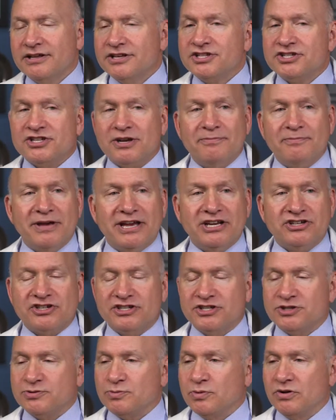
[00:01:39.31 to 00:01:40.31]
Some
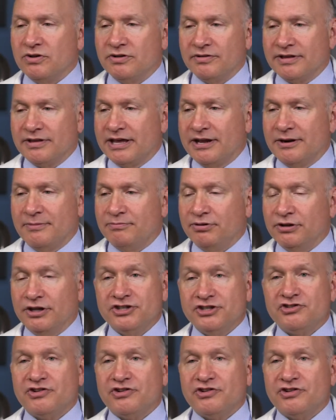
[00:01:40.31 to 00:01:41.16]
patients will get a blood